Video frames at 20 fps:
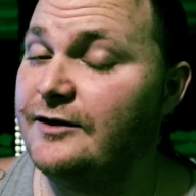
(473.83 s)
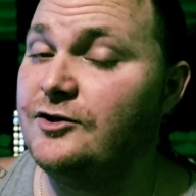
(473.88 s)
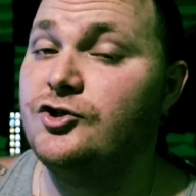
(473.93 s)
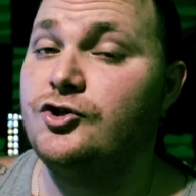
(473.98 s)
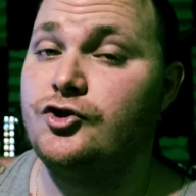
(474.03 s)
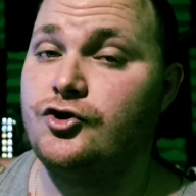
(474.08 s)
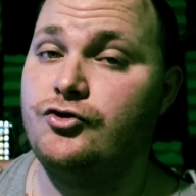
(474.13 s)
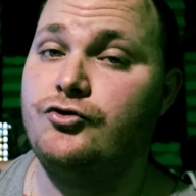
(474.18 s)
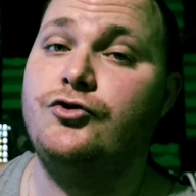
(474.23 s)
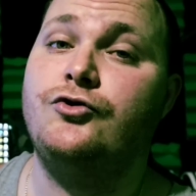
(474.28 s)
It's
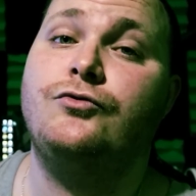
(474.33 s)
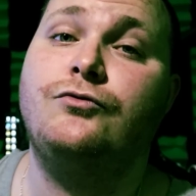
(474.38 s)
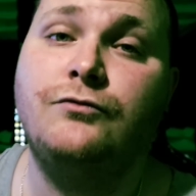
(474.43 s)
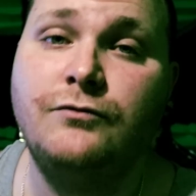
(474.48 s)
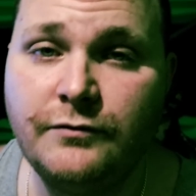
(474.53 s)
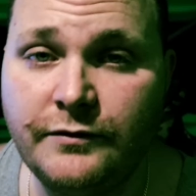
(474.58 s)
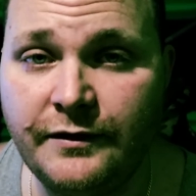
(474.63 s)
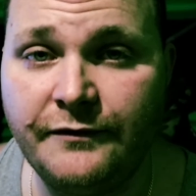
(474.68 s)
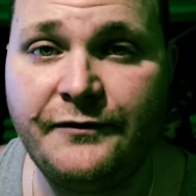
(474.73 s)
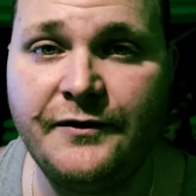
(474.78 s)
true.
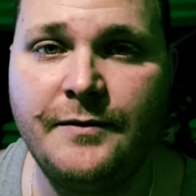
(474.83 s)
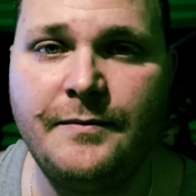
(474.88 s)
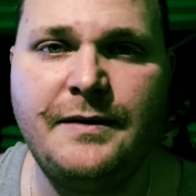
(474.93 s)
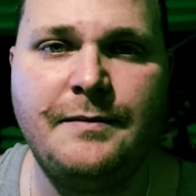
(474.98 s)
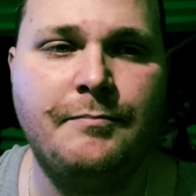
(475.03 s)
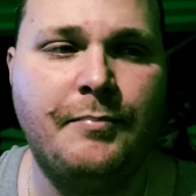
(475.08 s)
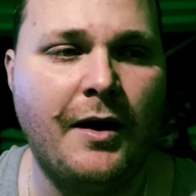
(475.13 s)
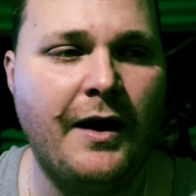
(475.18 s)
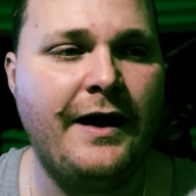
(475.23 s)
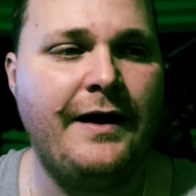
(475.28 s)
You feel
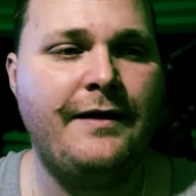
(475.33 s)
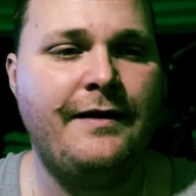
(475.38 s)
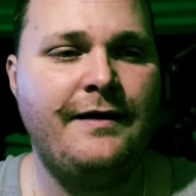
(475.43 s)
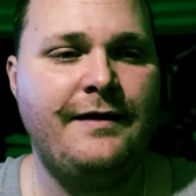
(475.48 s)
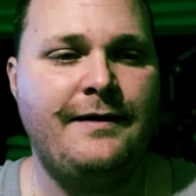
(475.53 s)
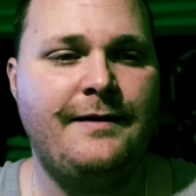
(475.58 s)
me? But